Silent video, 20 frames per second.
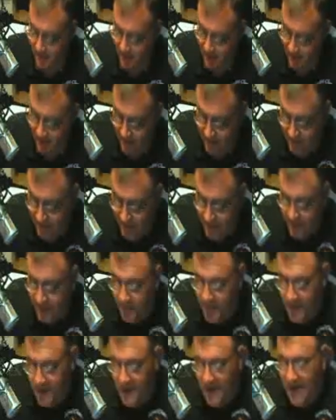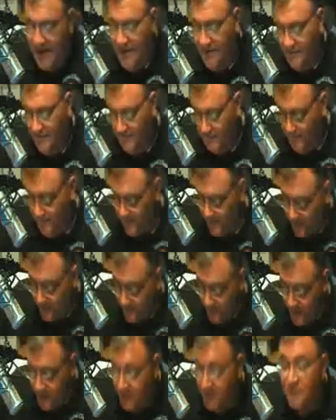And people have,
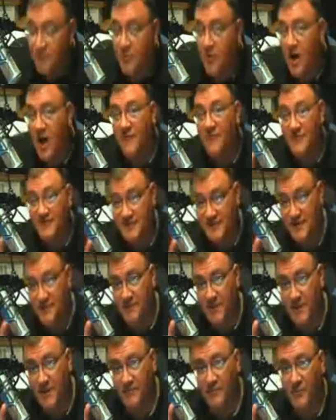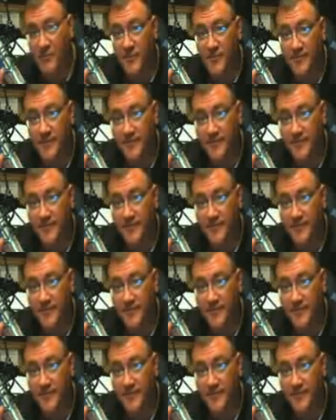prophecy people,